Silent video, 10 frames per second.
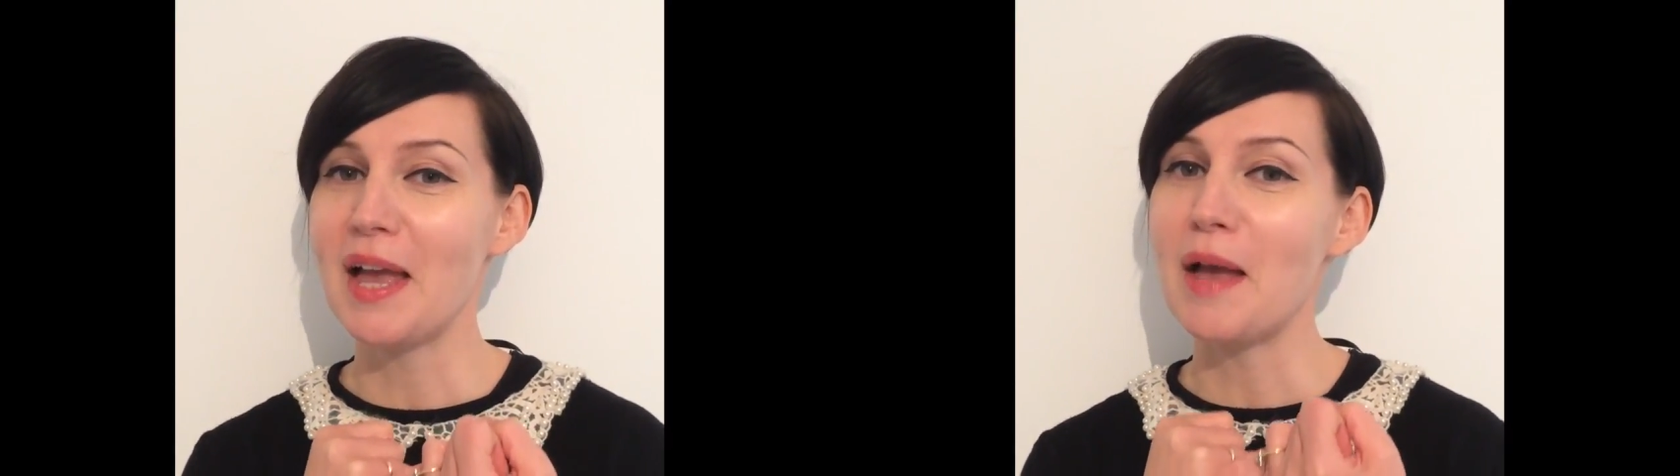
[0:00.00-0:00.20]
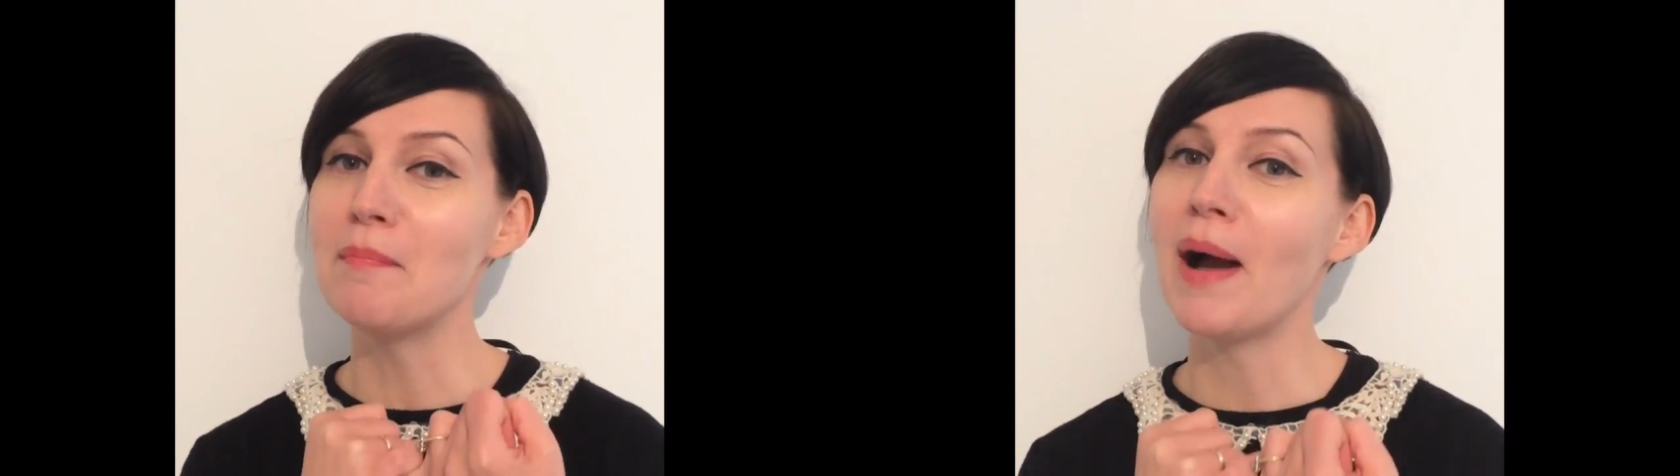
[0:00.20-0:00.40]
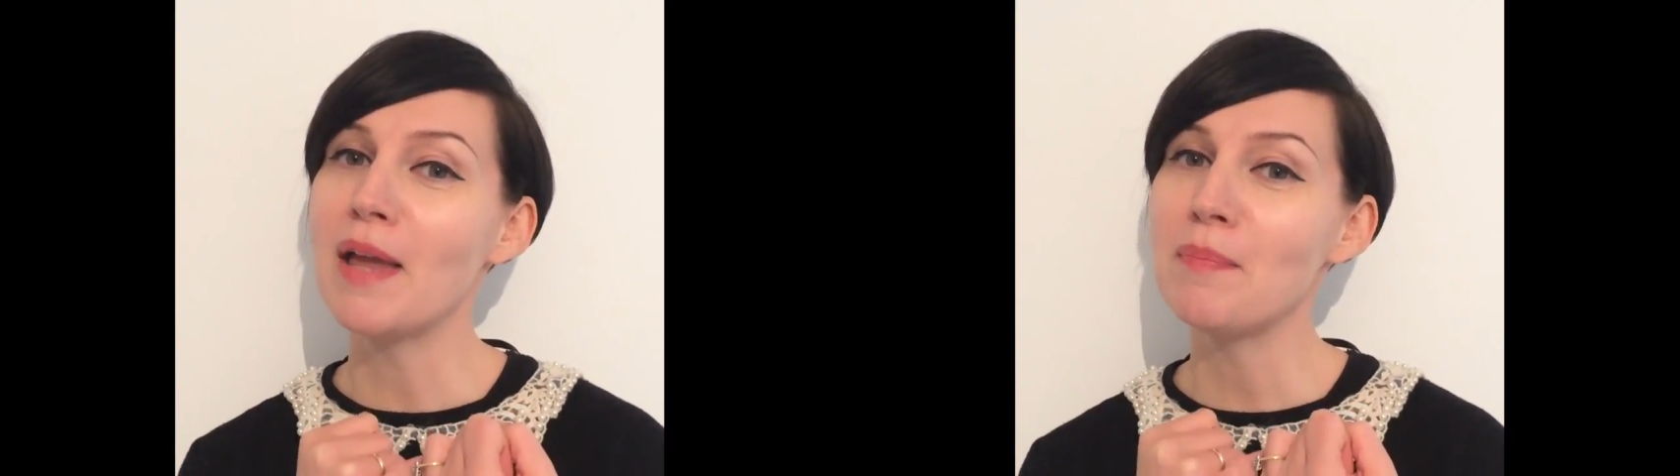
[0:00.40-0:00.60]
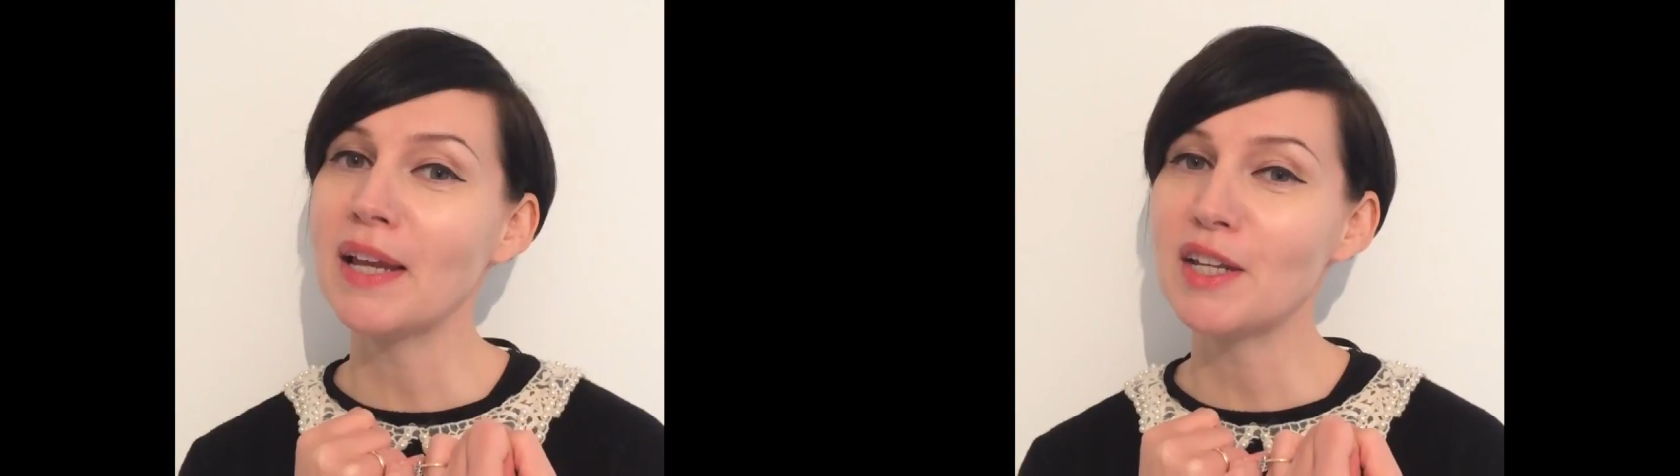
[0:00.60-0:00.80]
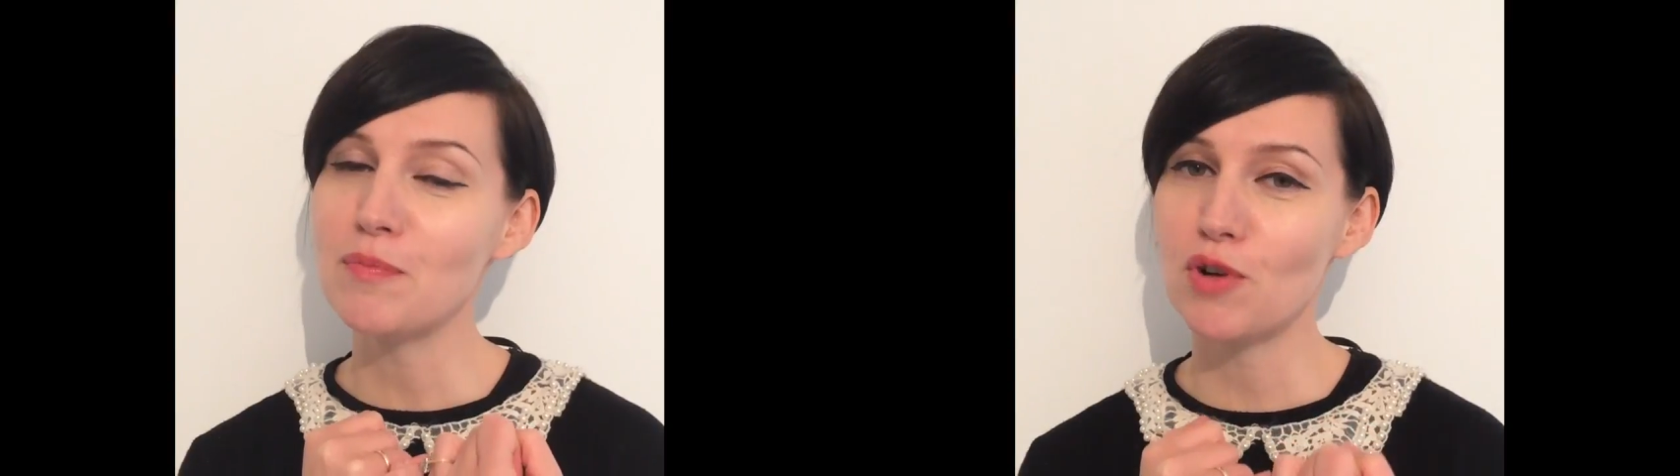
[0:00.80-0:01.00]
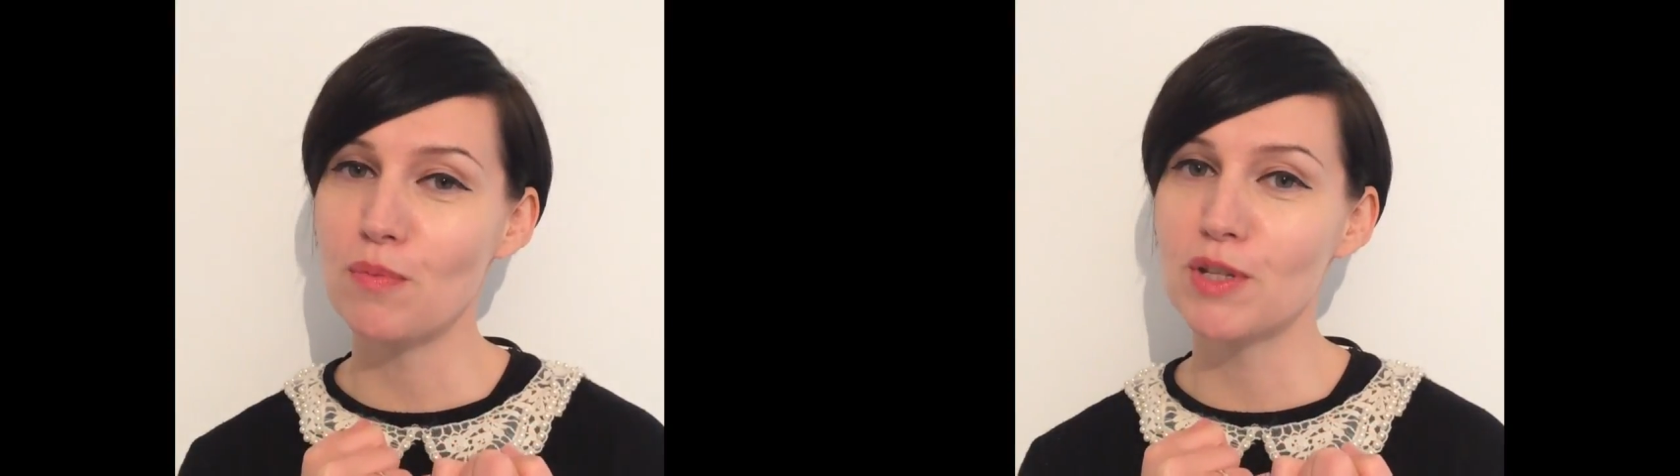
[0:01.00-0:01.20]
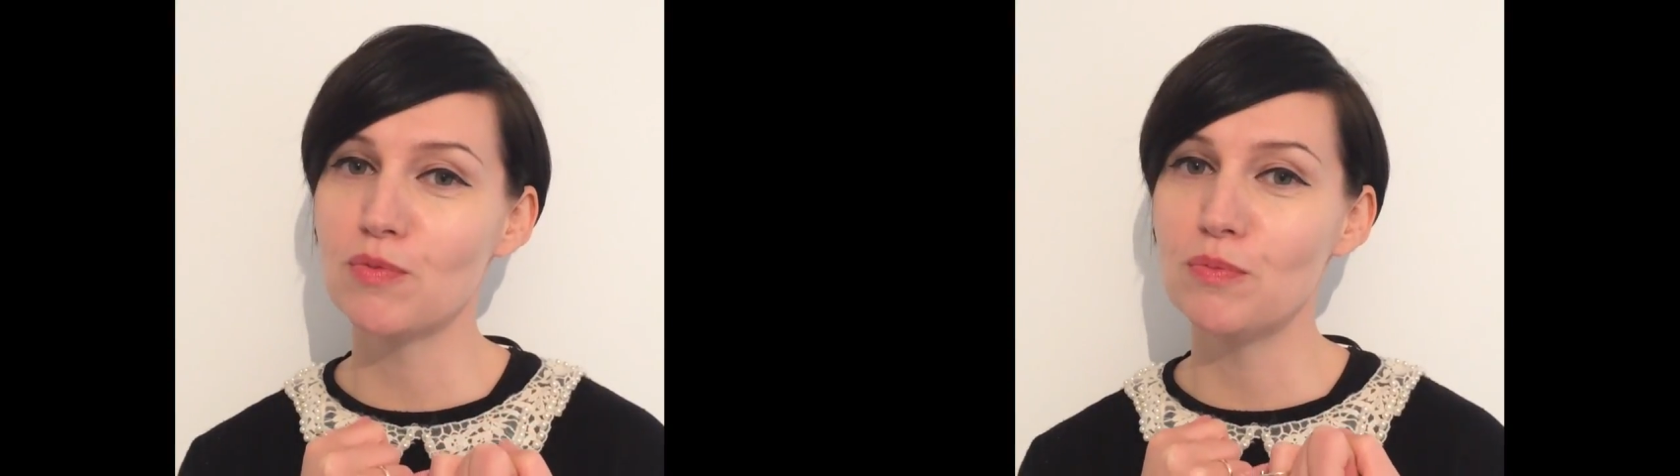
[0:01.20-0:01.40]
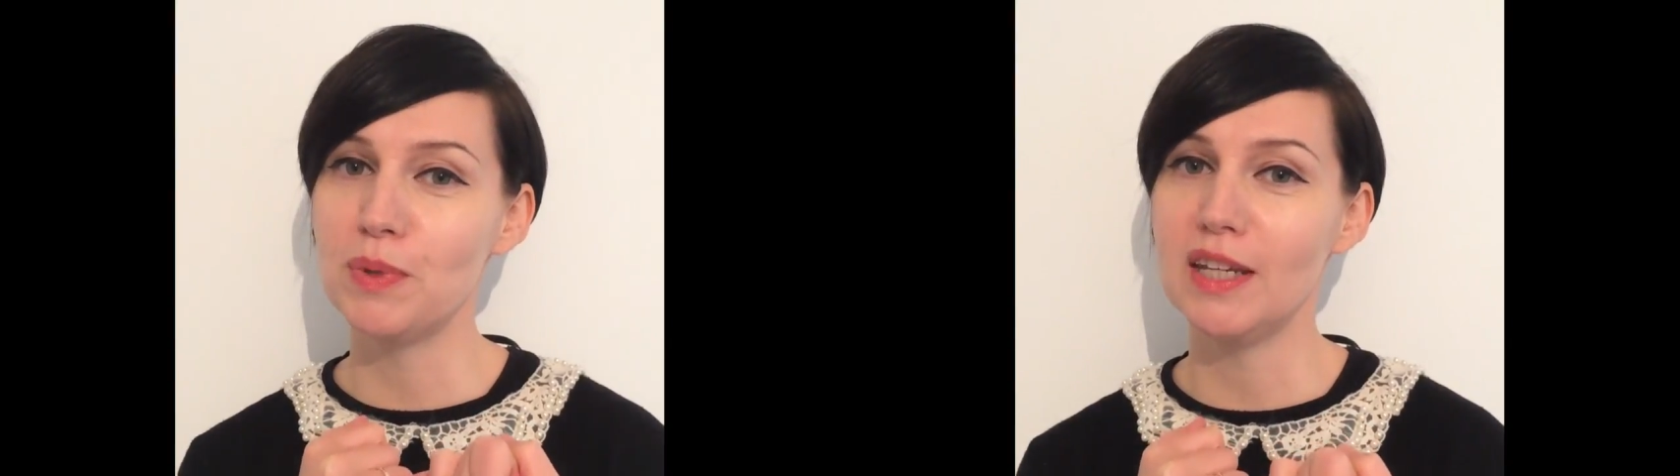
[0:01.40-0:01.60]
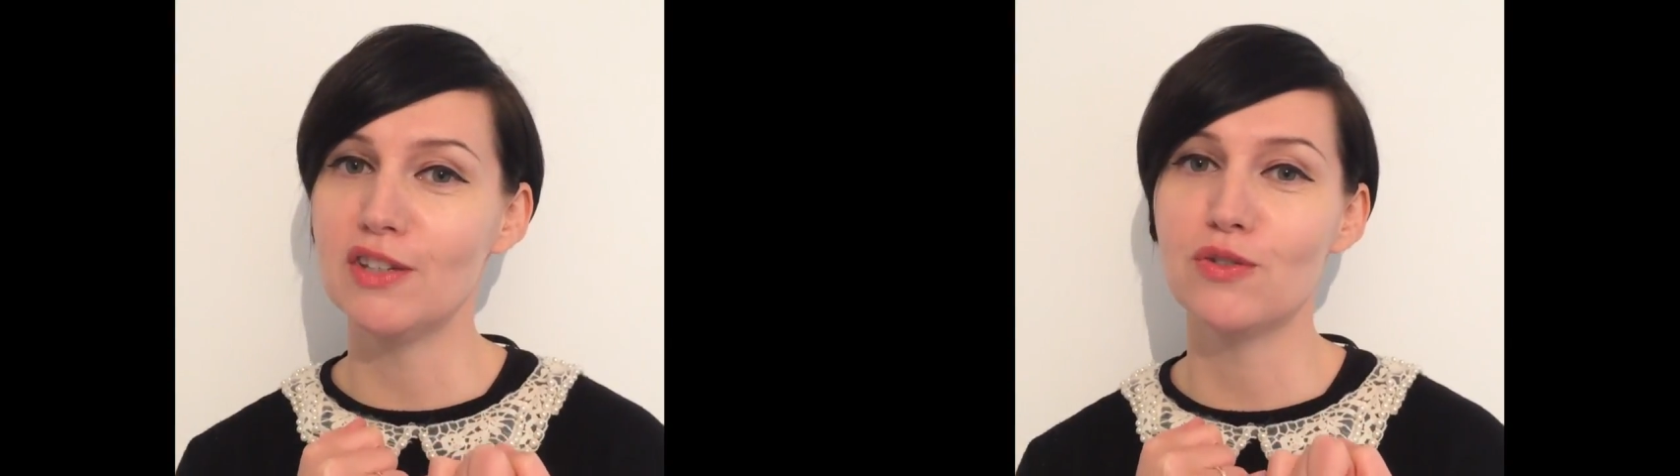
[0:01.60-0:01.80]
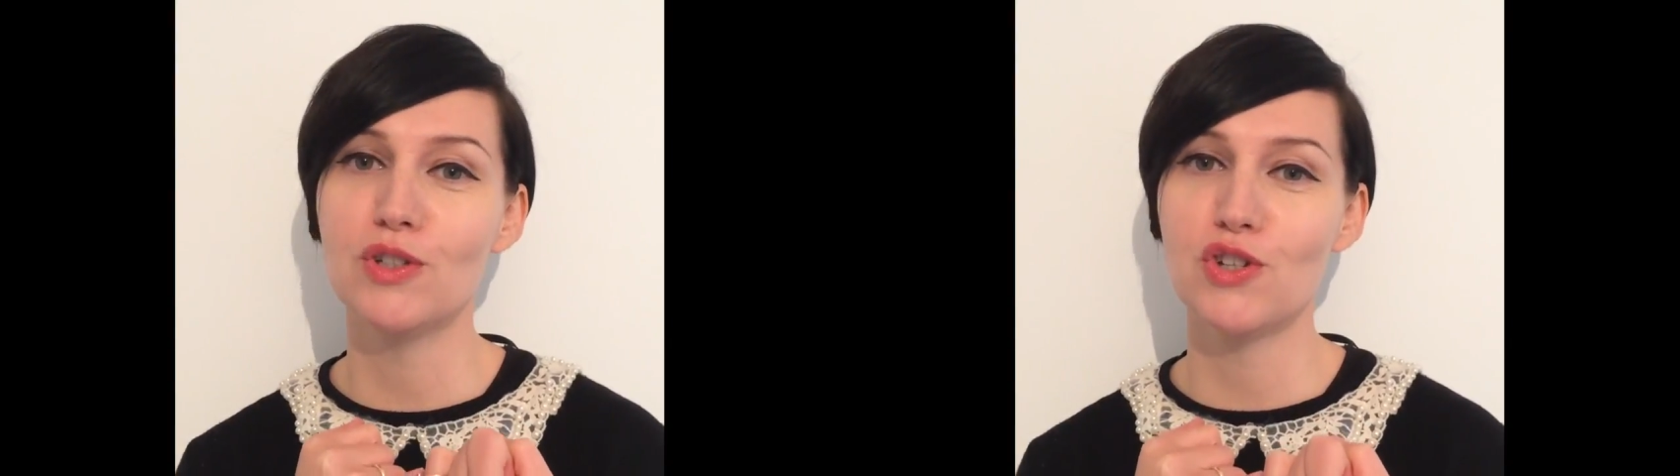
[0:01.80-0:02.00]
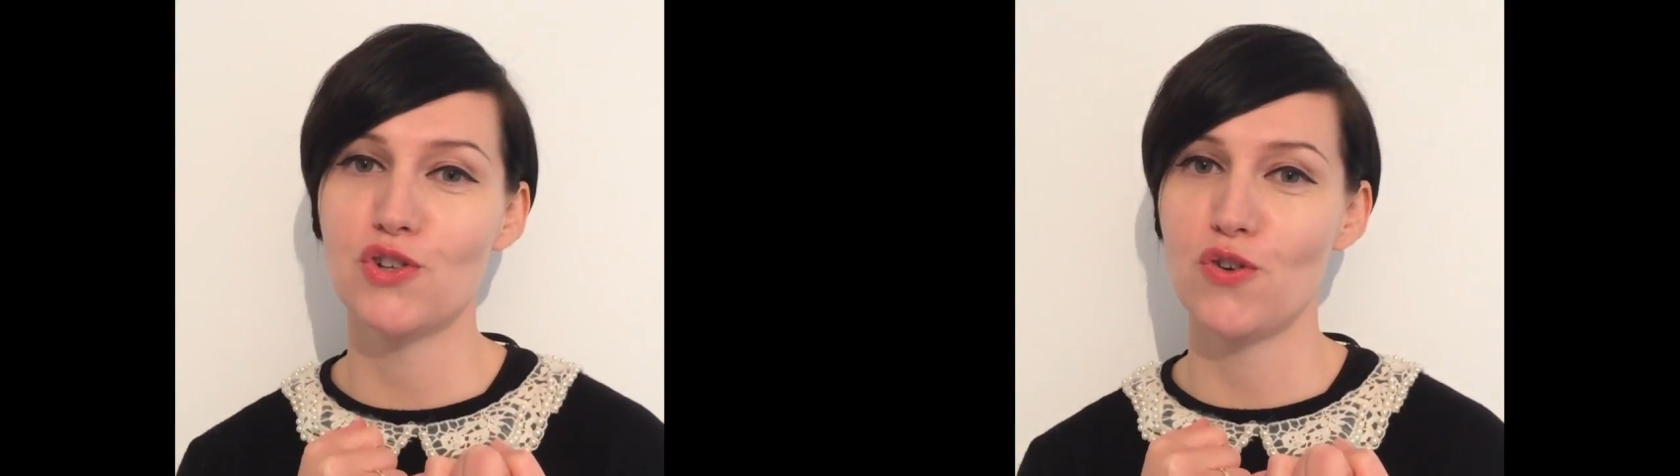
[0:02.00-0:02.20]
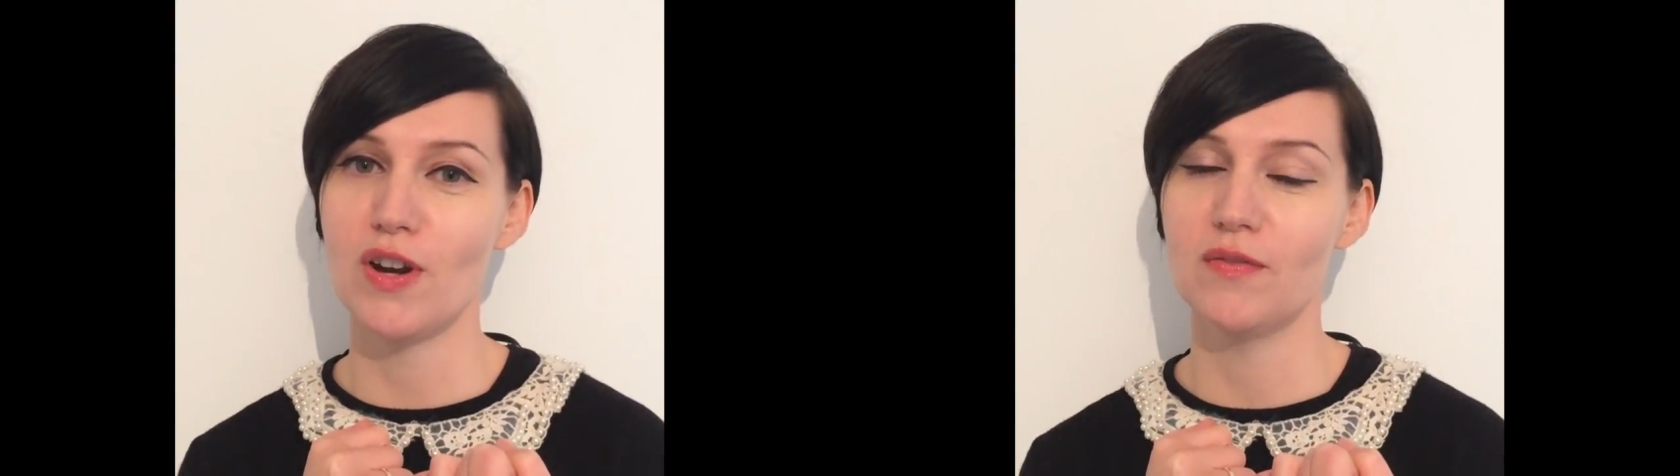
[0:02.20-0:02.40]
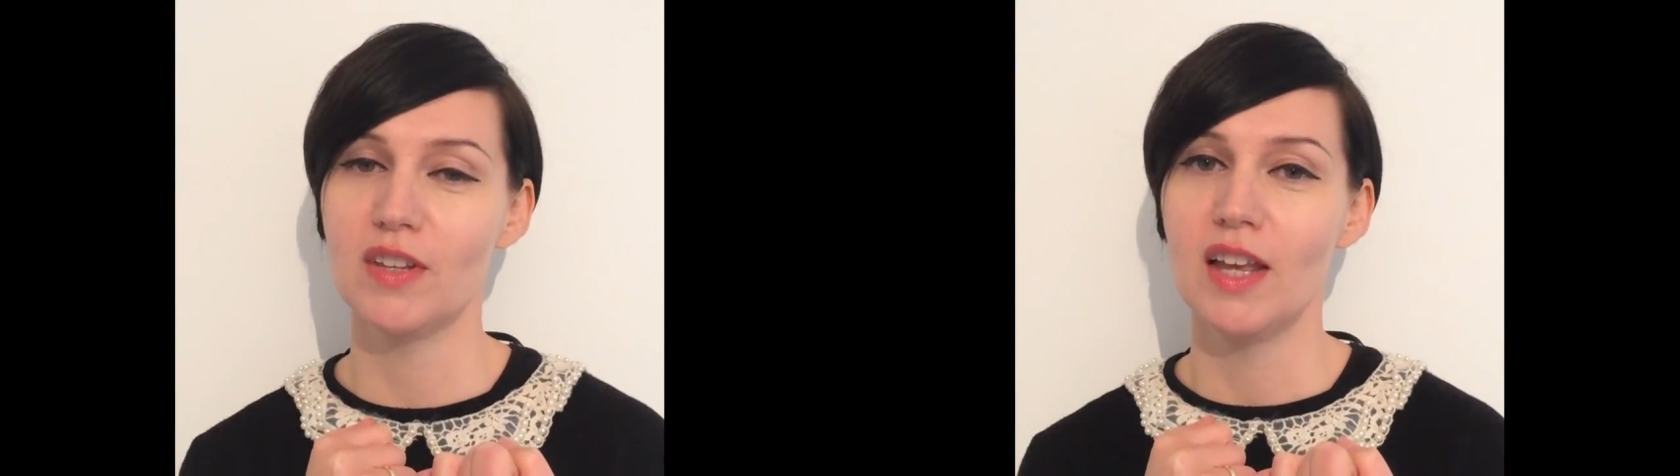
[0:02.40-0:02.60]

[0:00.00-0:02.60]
And my pinky promise will be to ensure